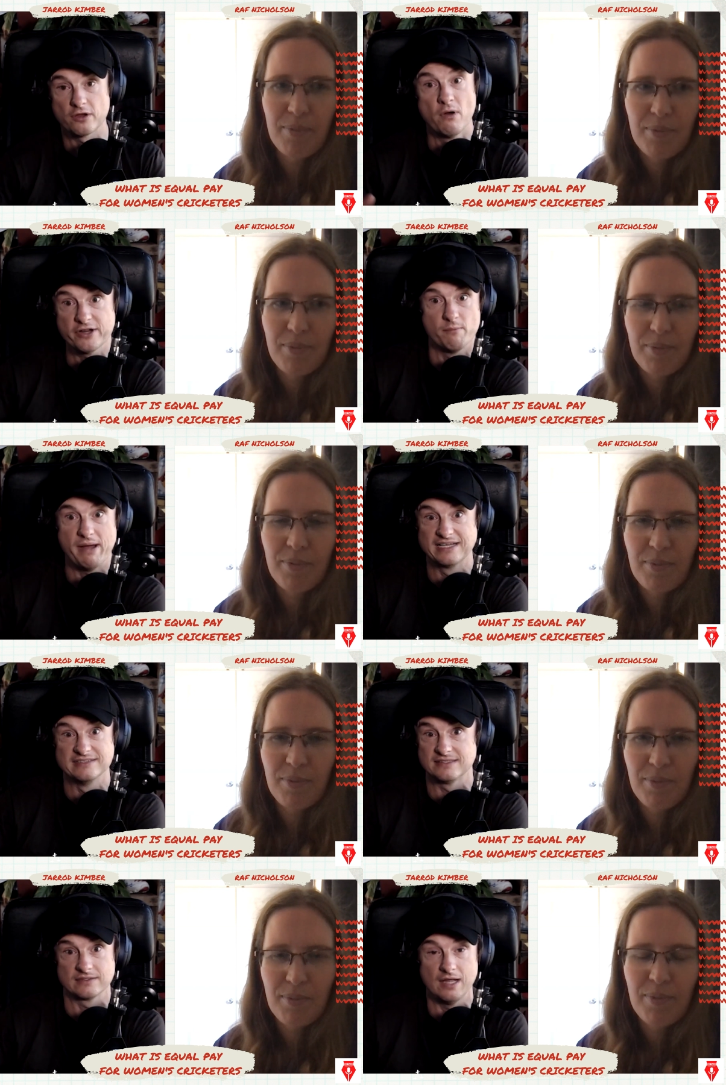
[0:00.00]
Speaker 1: it might have gone back
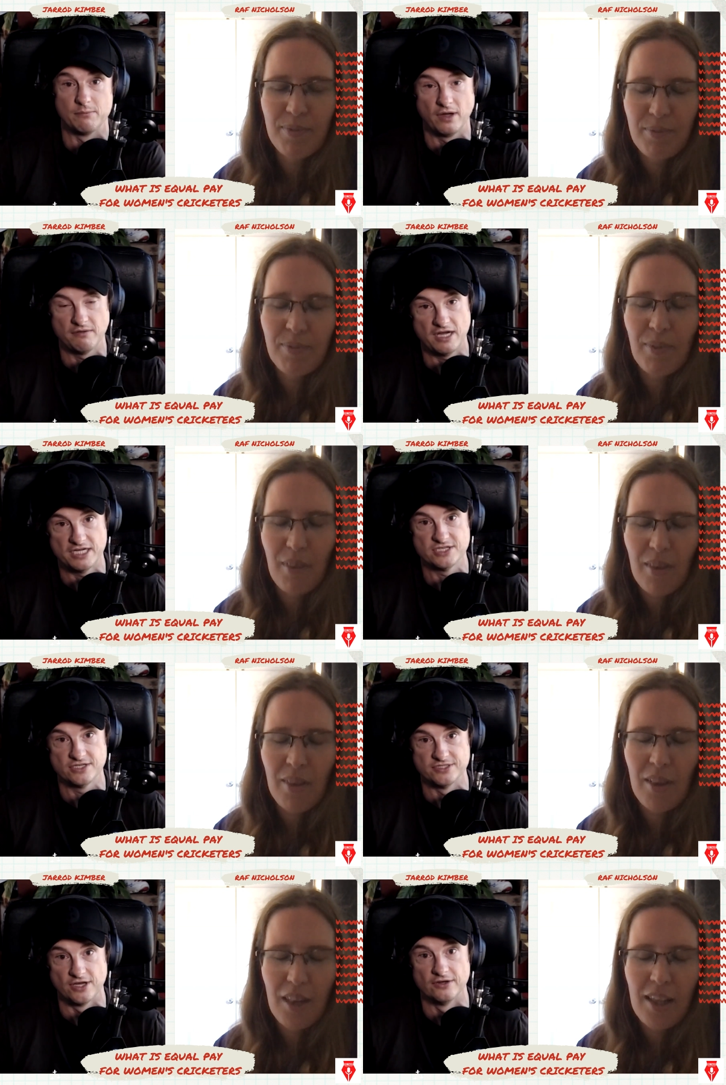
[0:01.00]
into the club. I, I
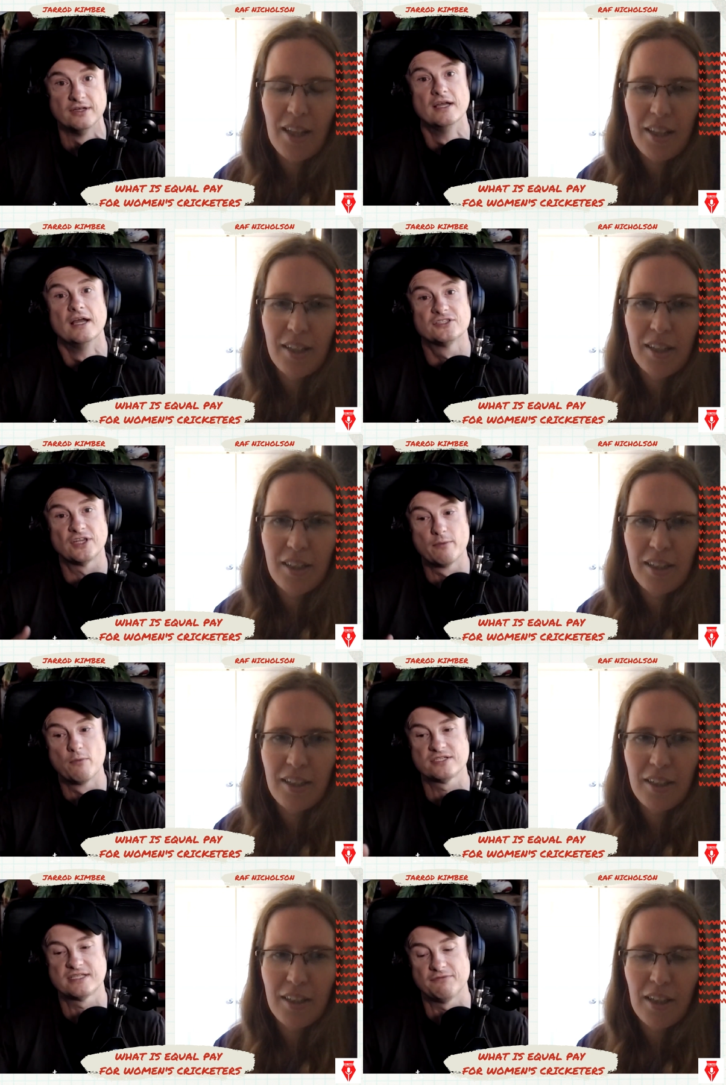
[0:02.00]
don't know. So there
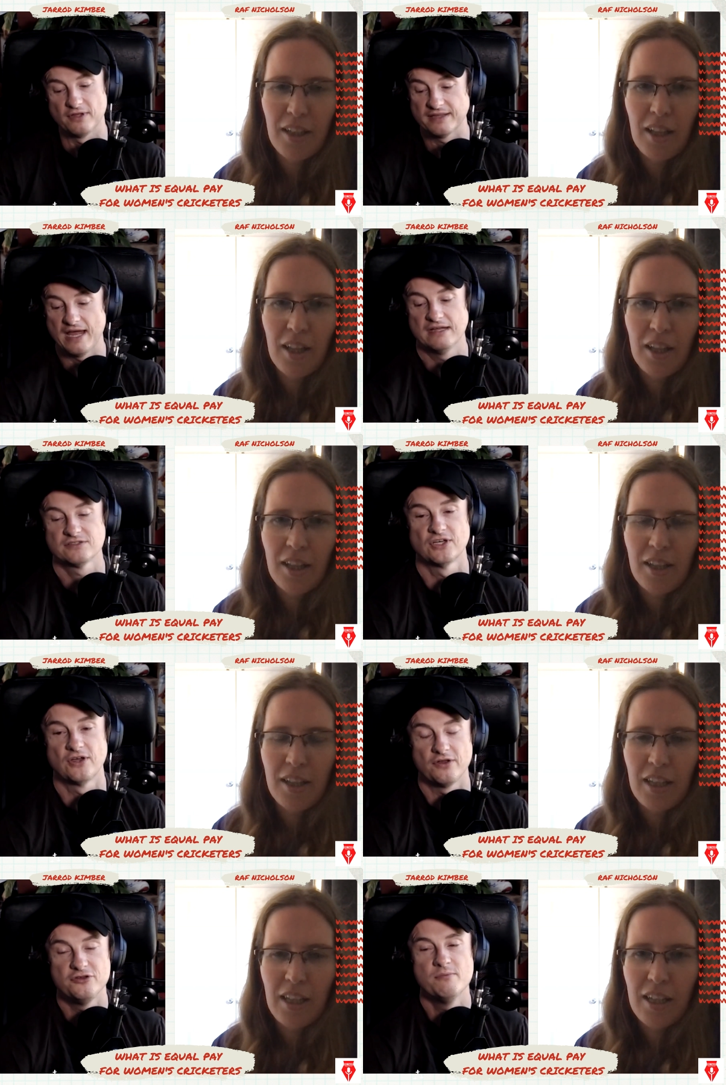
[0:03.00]
were stuff like that.
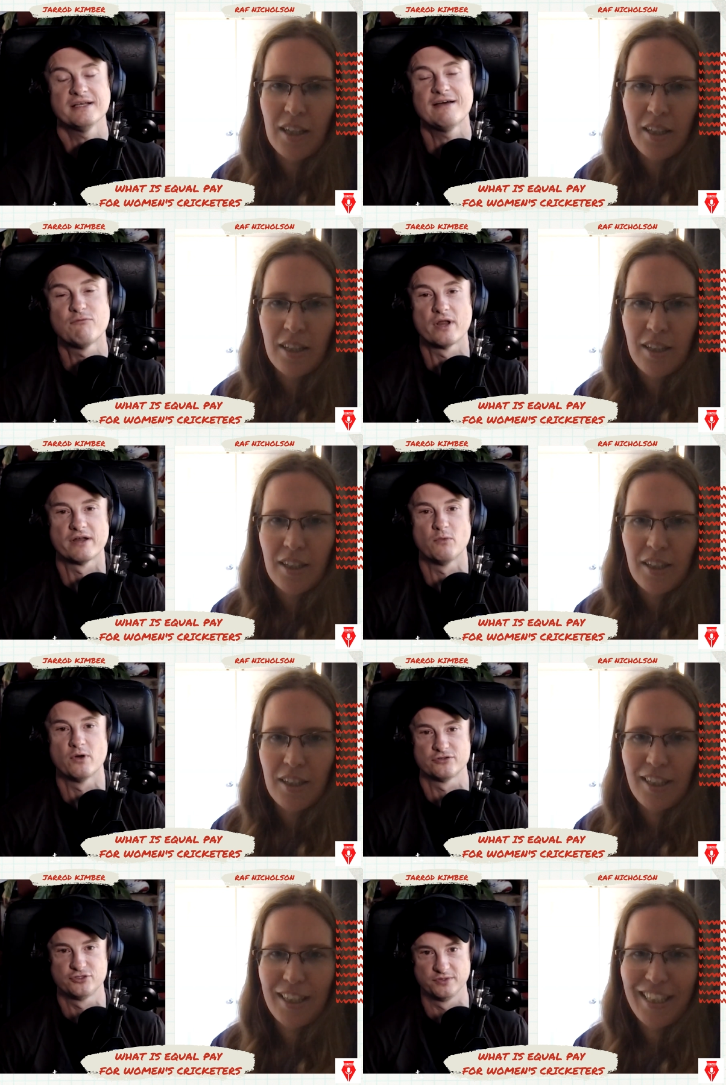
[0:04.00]
So you must have one
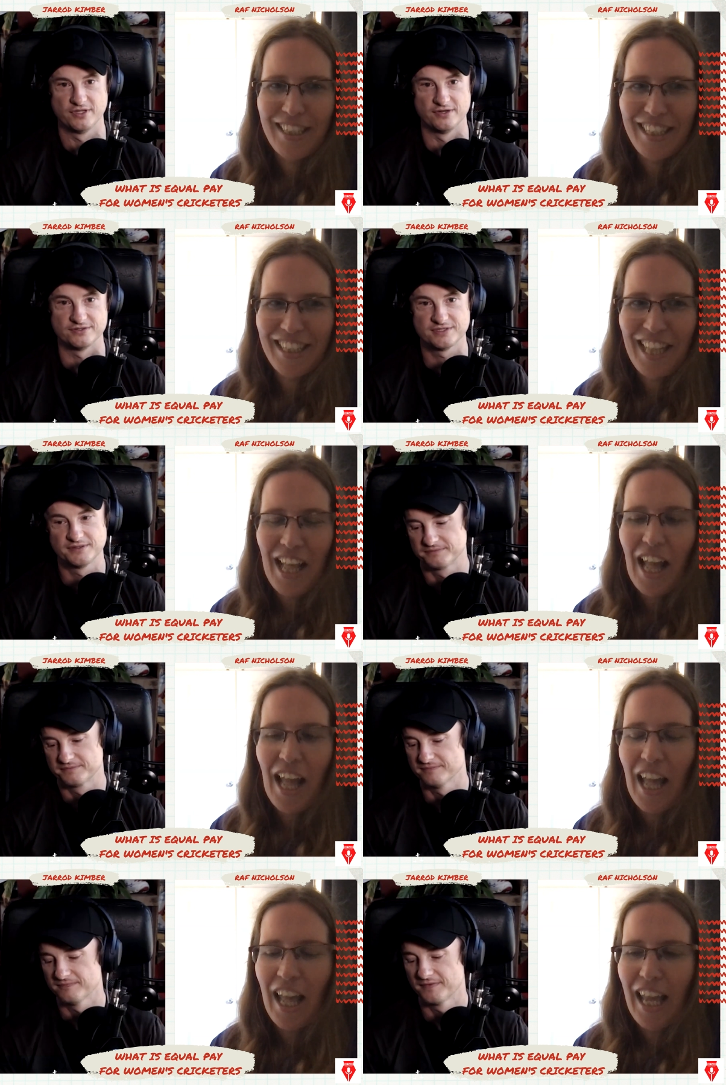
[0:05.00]
one or two of those
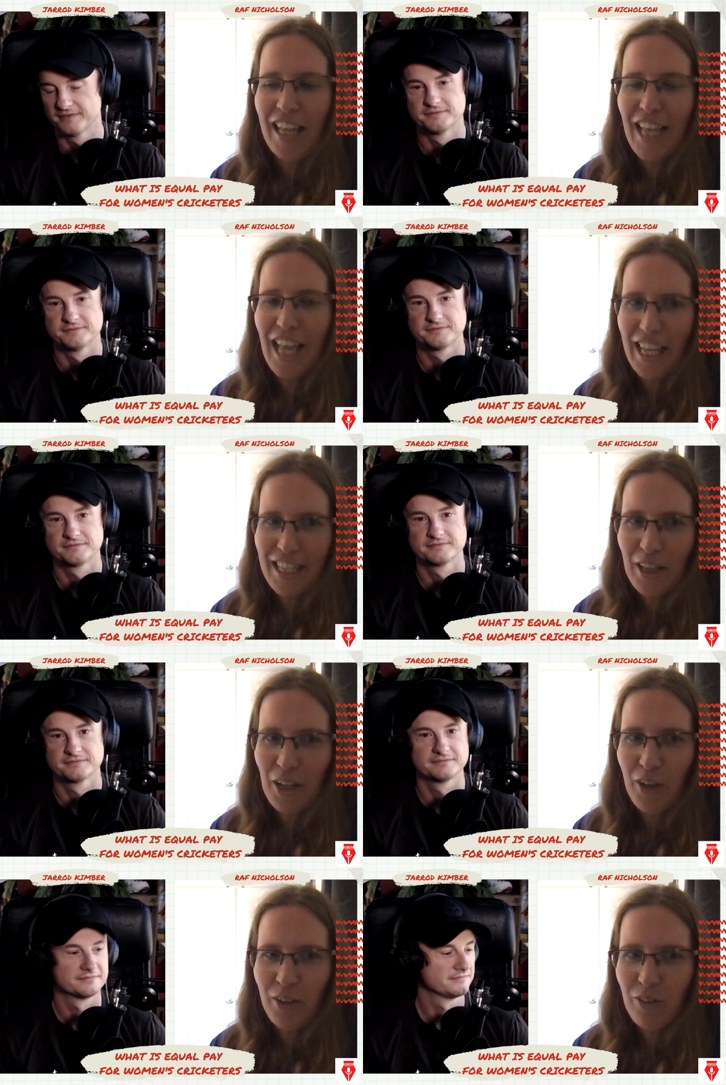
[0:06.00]
Speaker 2: in
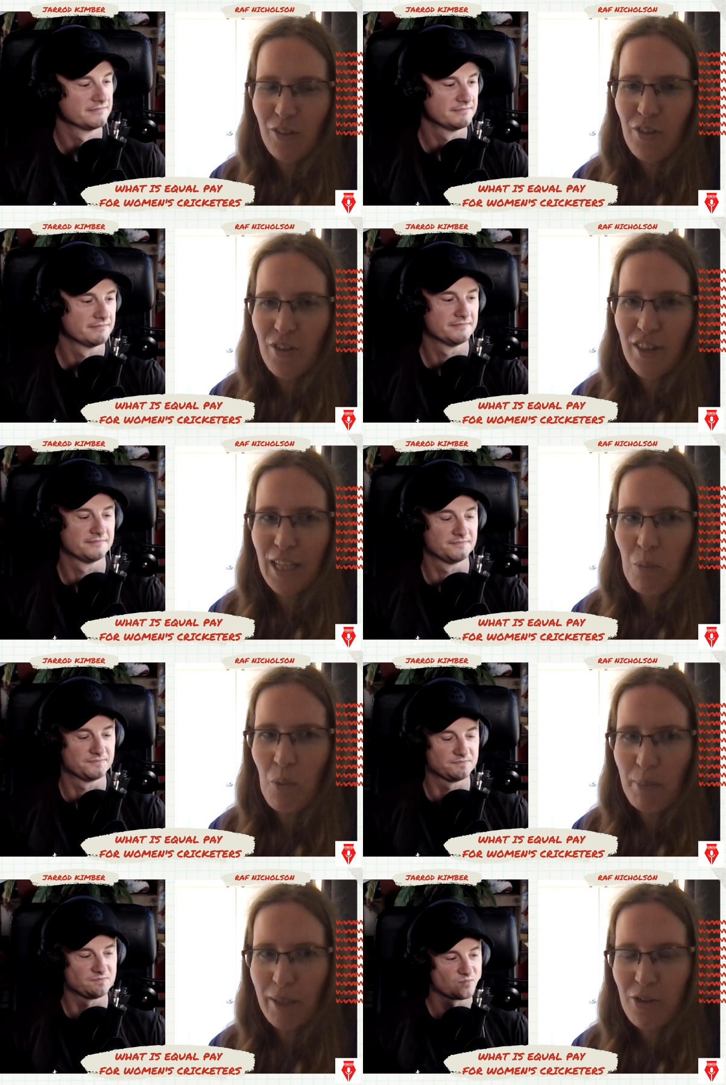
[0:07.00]
England, the
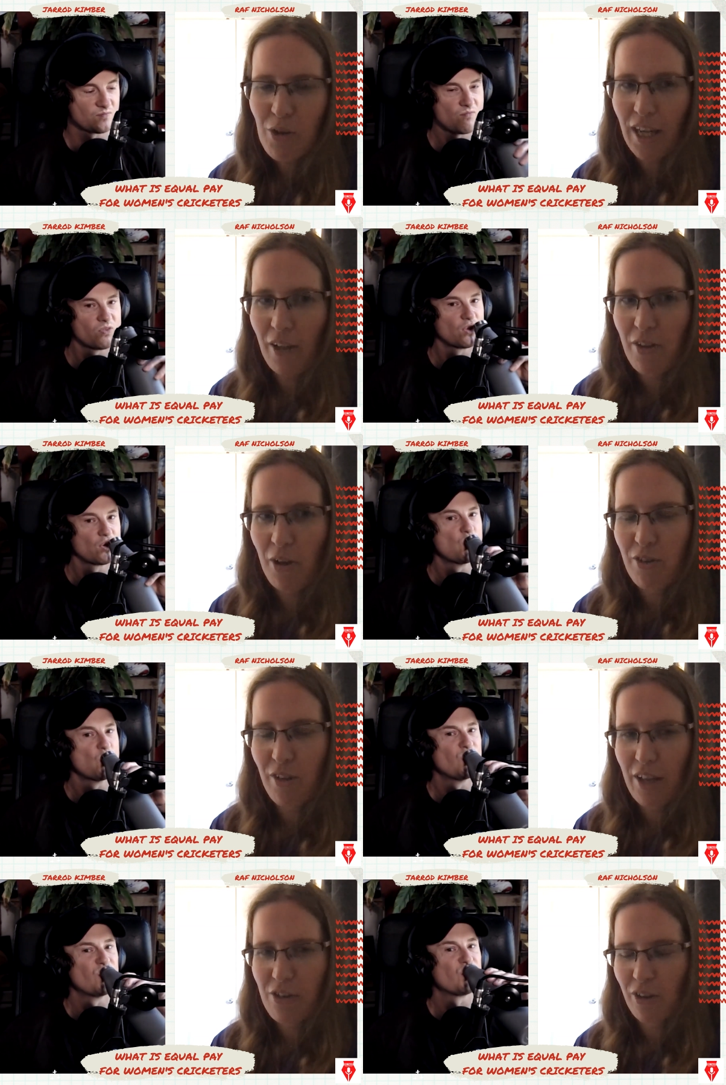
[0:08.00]
Women's Cricket
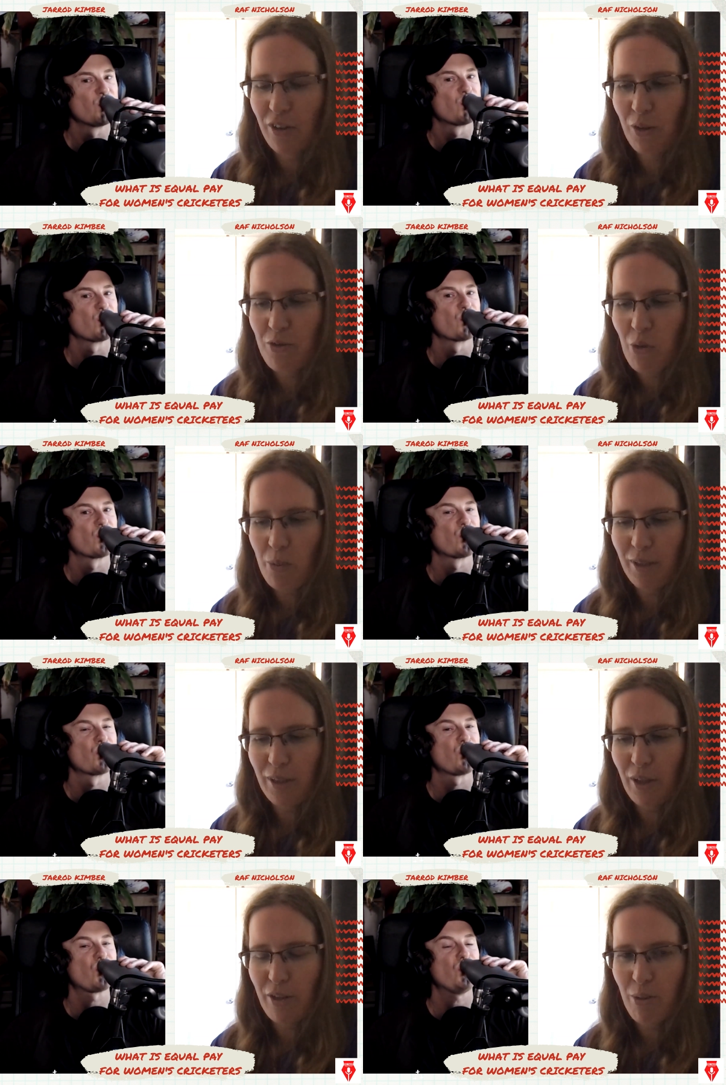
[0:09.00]
Association, who formed in
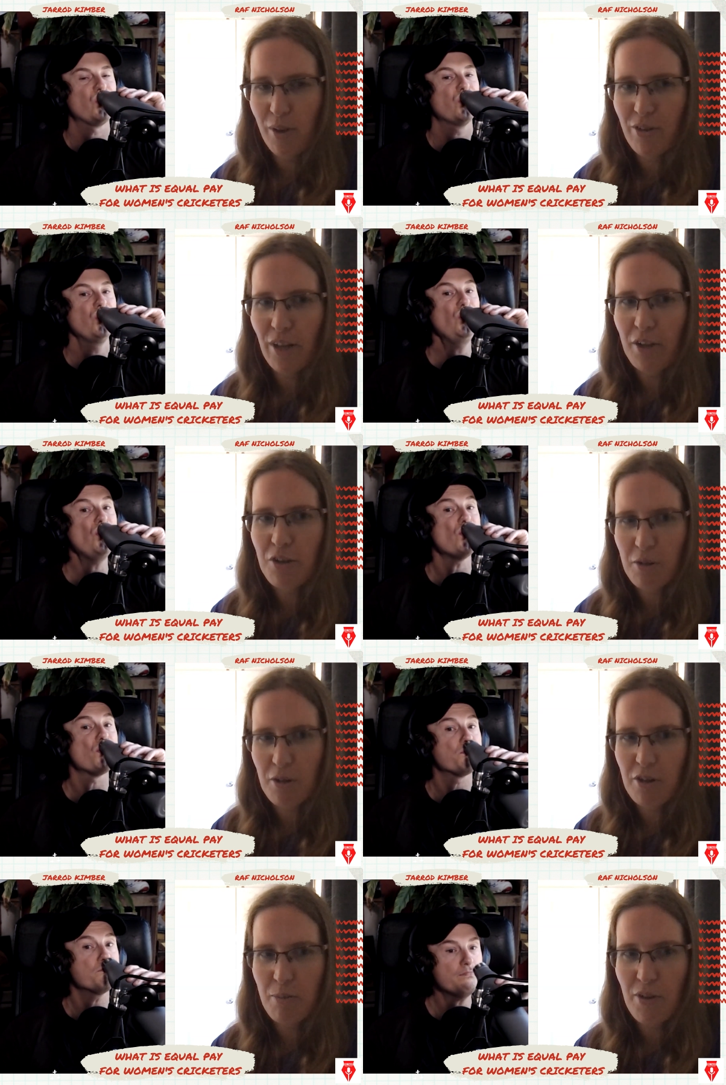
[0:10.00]

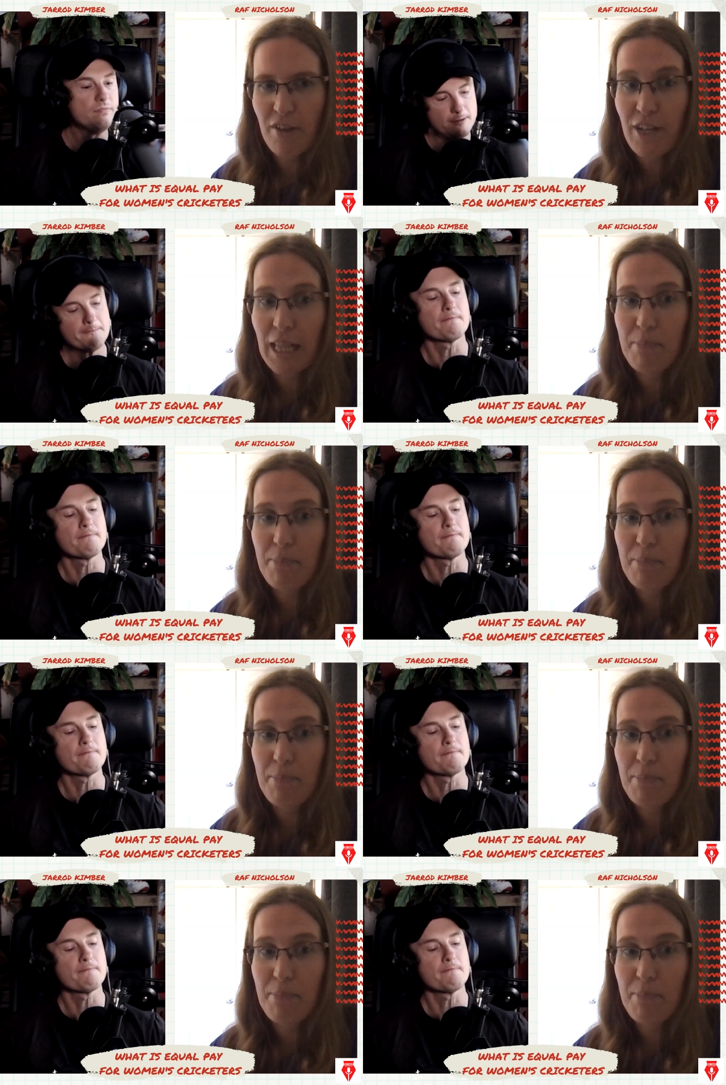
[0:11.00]
1926, specifically